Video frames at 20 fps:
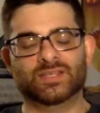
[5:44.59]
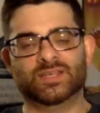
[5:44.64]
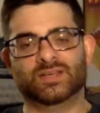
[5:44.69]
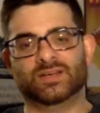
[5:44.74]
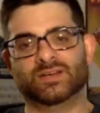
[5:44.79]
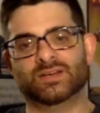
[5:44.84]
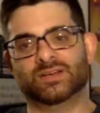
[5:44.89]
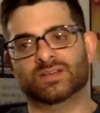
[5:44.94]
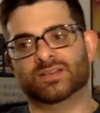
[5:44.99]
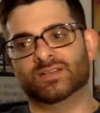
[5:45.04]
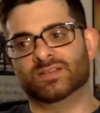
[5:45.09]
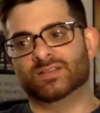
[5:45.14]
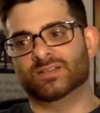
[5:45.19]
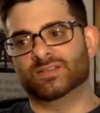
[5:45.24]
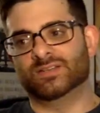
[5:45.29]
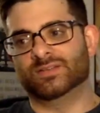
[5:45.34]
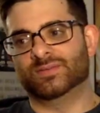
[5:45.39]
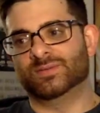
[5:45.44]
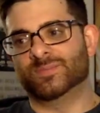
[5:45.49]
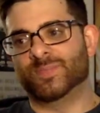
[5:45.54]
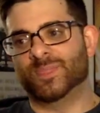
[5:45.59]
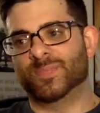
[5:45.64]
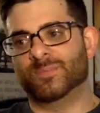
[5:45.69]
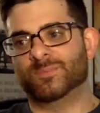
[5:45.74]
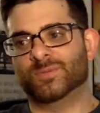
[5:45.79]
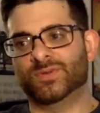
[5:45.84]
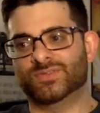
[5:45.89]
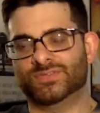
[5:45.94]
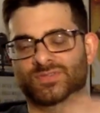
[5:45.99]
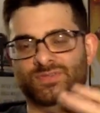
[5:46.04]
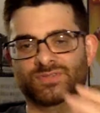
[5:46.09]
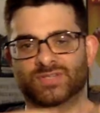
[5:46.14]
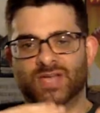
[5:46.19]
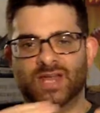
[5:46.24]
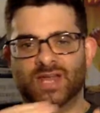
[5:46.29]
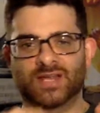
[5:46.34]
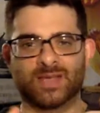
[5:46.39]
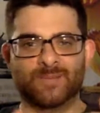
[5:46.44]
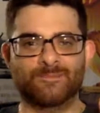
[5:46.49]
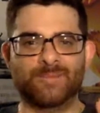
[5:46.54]
The Briscoes
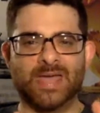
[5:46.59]
kind of get